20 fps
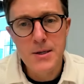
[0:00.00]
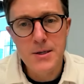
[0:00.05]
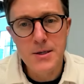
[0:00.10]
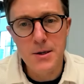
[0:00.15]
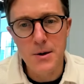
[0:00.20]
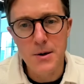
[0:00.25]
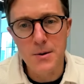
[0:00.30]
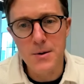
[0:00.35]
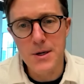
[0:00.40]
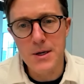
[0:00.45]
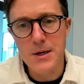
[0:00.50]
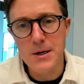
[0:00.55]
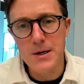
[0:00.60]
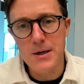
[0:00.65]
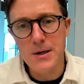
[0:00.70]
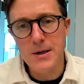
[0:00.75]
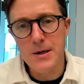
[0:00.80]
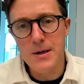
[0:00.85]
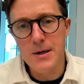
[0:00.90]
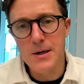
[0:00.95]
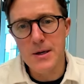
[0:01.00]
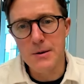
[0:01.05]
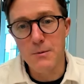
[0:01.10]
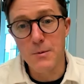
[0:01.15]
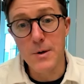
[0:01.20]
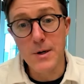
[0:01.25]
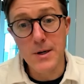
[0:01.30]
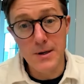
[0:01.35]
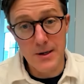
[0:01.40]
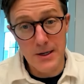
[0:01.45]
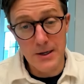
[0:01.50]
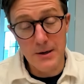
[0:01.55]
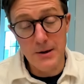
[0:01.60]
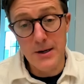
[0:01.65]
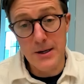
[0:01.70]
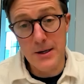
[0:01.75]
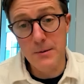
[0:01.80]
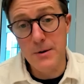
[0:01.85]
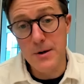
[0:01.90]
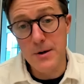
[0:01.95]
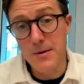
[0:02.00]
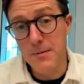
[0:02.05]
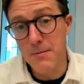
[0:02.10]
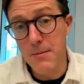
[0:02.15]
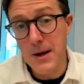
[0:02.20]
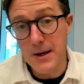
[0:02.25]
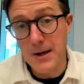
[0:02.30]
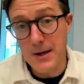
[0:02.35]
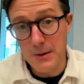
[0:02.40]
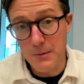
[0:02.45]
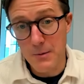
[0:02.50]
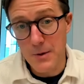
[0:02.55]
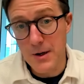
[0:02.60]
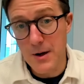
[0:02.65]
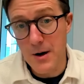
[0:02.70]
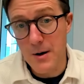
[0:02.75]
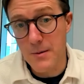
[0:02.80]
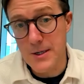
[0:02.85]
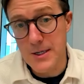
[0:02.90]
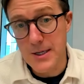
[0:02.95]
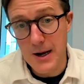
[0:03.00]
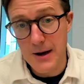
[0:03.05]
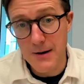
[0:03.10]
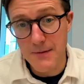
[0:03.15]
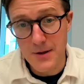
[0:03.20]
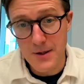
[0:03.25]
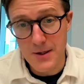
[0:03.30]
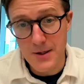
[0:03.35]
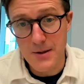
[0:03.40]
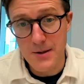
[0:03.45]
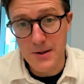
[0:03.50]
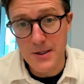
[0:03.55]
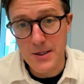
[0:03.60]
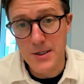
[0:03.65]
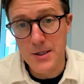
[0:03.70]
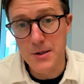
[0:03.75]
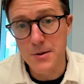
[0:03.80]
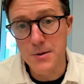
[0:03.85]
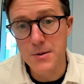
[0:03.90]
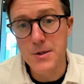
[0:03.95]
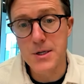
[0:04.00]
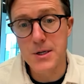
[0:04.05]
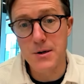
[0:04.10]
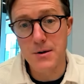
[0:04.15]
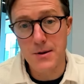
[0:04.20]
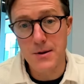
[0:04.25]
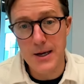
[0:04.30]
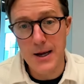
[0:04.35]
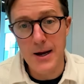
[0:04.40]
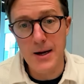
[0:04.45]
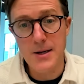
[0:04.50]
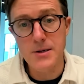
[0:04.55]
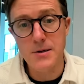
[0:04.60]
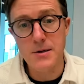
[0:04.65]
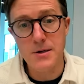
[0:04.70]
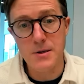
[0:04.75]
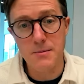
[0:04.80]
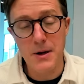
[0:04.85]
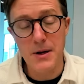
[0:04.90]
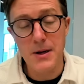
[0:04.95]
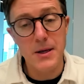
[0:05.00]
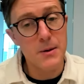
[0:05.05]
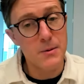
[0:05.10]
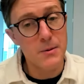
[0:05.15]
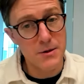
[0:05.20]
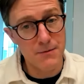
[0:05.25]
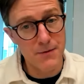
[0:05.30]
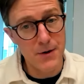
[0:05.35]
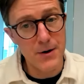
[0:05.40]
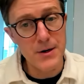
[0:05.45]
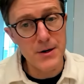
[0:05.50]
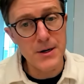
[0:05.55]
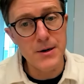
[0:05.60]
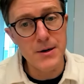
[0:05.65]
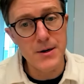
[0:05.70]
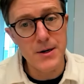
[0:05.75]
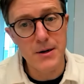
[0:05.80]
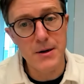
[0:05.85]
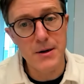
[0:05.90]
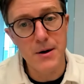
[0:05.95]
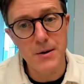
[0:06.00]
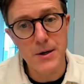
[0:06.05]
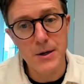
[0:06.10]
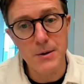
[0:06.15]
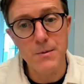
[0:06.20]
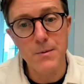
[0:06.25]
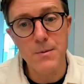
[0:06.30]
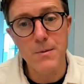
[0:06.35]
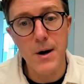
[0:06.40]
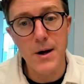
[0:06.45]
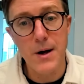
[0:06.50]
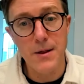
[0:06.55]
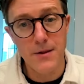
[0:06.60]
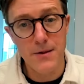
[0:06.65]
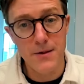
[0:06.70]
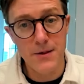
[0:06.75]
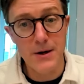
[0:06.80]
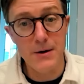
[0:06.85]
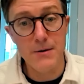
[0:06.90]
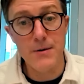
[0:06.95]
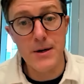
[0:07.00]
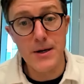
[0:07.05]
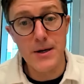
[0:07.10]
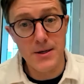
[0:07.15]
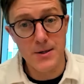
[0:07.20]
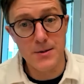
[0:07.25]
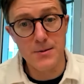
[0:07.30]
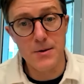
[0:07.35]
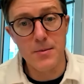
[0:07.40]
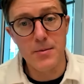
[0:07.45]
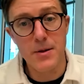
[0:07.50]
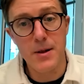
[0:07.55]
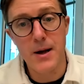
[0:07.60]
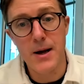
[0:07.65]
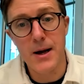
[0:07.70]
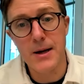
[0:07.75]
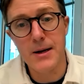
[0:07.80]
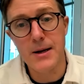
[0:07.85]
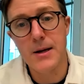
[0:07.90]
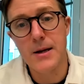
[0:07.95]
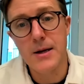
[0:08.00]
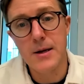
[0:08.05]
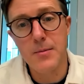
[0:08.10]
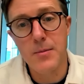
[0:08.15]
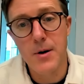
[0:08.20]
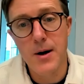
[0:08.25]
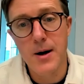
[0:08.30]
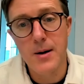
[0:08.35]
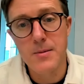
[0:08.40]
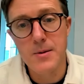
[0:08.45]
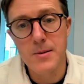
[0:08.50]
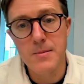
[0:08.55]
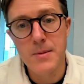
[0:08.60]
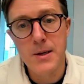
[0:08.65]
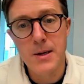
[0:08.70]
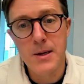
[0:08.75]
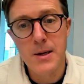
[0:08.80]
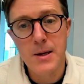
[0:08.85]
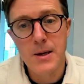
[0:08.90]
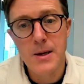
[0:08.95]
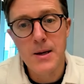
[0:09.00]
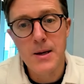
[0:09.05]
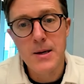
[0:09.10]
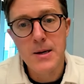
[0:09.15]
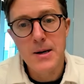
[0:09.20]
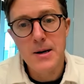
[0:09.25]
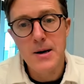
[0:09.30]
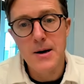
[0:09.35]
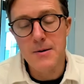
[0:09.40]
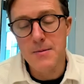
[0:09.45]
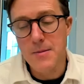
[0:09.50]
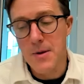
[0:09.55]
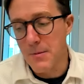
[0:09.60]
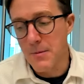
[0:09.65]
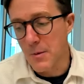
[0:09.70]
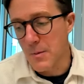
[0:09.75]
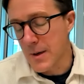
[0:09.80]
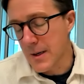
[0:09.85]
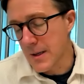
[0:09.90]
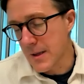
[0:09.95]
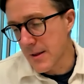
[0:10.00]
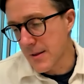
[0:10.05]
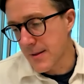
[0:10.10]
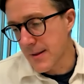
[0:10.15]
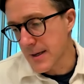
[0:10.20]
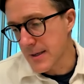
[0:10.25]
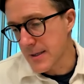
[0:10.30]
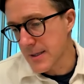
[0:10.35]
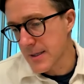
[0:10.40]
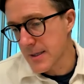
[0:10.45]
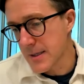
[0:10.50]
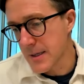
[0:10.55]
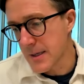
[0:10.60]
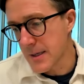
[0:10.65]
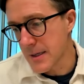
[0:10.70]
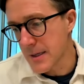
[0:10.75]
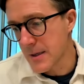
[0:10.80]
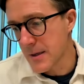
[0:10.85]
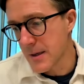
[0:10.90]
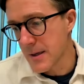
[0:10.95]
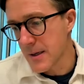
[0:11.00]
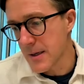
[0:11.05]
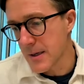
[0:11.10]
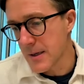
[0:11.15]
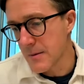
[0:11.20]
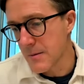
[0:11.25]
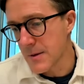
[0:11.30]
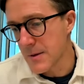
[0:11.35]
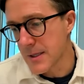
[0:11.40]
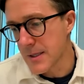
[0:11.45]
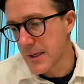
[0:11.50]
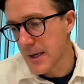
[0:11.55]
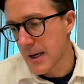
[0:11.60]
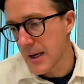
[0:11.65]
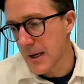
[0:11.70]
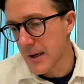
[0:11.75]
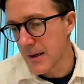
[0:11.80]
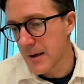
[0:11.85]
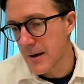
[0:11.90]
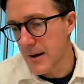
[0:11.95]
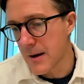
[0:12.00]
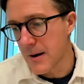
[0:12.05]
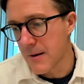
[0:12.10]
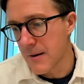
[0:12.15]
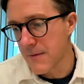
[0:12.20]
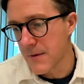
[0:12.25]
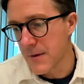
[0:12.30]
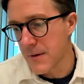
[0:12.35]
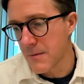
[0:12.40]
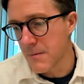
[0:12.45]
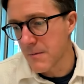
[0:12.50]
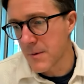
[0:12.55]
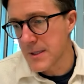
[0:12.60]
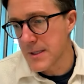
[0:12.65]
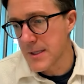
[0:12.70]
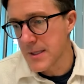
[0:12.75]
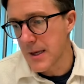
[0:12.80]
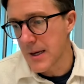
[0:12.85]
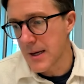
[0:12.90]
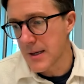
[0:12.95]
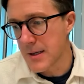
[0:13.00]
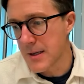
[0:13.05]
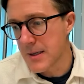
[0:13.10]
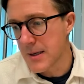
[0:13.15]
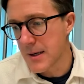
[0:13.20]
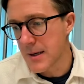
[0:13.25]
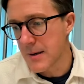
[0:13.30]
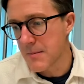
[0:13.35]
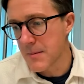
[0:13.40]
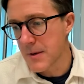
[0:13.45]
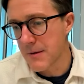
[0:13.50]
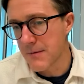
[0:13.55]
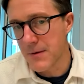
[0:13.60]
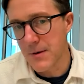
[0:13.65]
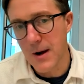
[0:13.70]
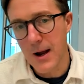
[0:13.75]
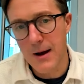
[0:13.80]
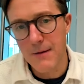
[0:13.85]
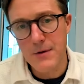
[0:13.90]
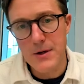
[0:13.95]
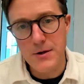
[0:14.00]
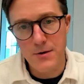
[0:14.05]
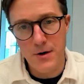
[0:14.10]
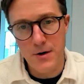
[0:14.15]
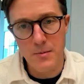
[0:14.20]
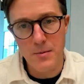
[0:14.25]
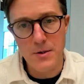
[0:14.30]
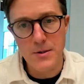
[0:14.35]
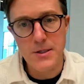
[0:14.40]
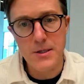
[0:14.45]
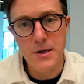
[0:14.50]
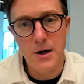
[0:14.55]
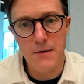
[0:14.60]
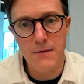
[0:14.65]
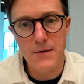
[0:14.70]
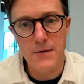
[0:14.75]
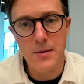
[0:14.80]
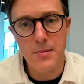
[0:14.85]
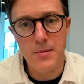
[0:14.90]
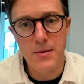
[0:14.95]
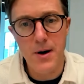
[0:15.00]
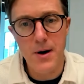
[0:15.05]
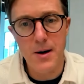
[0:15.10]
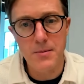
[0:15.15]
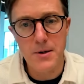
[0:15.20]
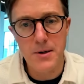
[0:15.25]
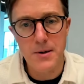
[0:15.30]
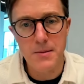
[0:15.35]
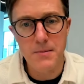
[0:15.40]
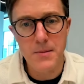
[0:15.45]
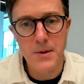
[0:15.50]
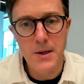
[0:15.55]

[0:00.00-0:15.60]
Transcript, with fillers: So he he wouldn't he and he would admit he wouldn't always have the the solution or the answers, but he was very good at knowing what theory to apply to any problem. I remember one of the things he he would say often was that um, if you're having trouble solving a problem,